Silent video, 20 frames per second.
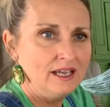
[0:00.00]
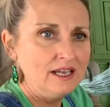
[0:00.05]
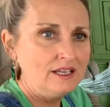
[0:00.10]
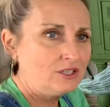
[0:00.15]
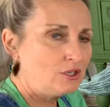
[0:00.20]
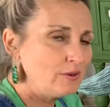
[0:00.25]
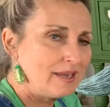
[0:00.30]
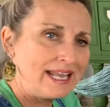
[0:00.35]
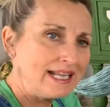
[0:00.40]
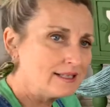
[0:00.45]
You
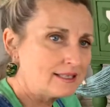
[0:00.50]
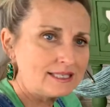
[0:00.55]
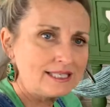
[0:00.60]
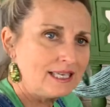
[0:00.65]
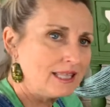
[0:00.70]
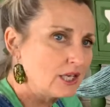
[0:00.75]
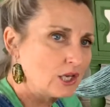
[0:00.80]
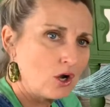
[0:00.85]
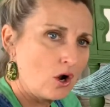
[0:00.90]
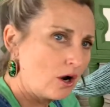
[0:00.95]
can't see
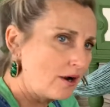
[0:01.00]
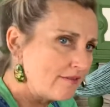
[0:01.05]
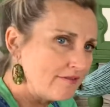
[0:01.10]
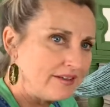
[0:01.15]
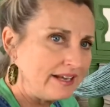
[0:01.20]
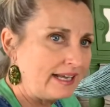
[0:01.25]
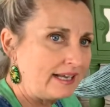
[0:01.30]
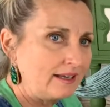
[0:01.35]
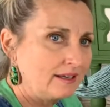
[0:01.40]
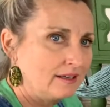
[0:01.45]
the
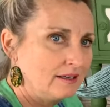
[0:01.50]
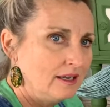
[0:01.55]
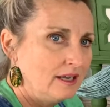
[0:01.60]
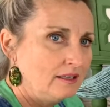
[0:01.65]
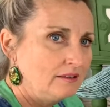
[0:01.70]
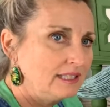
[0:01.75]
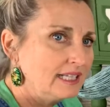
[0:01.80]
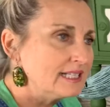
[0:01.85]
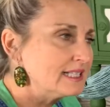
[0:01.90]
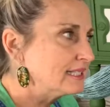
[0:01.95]
carving.
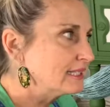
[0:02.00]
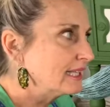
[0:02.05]
Let's,